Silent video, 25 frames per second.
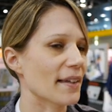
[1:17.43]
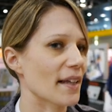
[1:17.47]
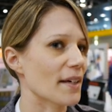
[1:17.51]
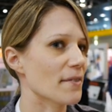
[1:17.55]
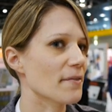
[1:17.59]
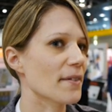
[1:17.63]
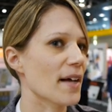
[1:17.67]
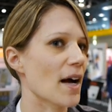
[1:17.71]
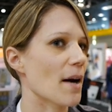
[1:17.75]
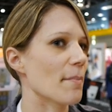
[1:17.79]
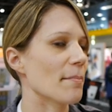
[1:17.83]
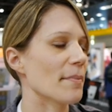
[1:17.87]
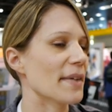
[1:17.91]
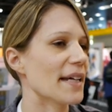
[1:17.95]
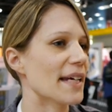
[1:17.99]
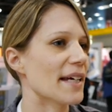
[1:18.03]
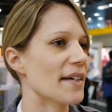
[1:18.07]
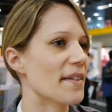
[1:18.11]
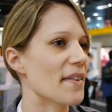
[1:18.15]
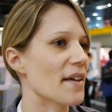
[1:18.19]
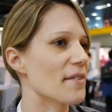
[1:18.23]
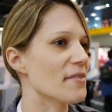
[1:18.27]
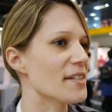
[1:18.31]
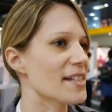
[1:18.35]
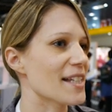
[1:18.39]
They've come
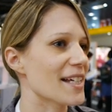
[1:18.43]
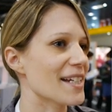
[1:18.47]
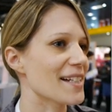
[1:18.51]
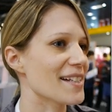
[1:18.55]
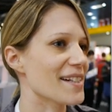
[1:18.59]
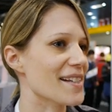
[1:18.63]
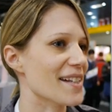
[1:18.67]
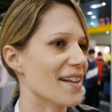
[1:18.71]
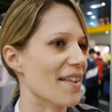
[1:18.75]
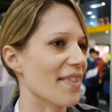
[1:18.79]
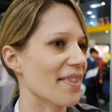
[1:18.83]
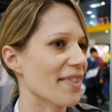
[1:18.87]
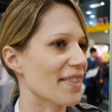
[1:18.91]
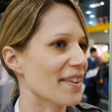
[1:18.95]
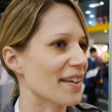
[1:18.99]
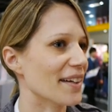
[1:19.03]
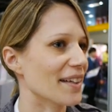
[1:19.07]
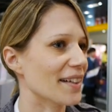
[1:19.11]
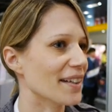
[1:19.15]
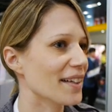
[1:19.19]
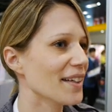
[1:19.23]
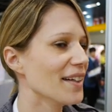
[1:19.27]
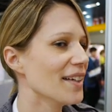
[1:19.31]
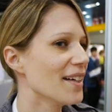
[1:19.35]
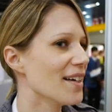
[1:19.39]
here, they've seen
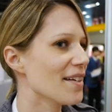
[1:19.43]
something